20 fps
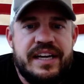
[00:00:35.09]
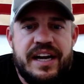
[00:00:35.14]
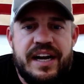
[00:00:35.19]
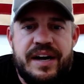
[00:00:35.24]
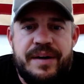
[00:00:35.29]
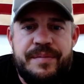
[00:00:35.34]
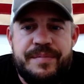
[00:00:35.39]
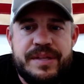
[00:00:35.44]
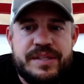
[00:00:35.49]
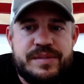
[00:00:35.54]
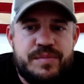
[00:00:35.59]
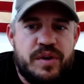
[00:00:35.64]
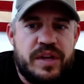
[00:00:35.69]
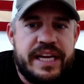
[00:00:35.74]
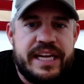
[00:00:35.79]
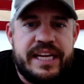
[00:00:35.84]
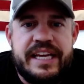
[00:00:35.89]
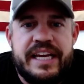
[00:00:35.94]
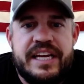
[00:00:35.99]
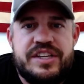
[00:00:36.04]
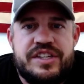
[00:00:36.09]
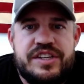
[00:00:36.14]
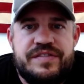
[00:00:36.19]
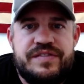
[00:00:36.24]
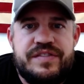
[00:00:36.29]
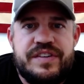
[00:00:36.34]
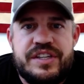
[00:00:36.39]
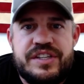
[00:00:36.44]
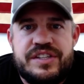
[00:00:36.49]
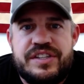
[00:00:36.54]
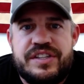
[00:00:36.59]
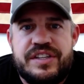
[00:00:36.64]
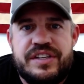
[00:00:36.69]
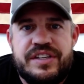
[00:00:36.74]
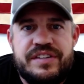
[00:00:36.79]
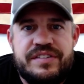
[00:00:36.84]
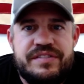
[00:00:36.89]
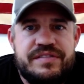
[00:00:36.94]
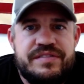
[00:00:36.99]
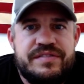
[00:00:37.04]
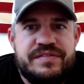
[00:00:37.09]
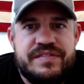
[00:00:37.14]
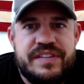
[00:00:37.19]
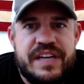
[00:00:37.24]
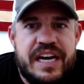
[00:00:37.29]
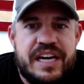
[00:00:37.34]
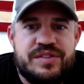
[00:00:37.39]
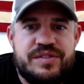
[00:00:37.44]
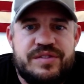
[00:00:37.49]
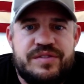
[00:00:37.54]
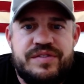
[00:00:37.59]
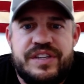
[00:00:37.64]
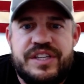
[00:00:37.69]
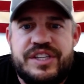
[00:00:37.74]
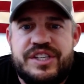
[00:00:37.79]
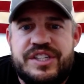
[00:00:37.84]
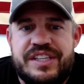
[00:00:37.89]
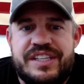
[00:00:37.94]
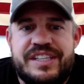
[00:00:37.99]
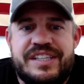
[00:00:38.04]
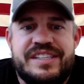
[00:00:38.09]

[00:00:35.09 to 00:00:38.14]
It's more like catching fish than actual fishing.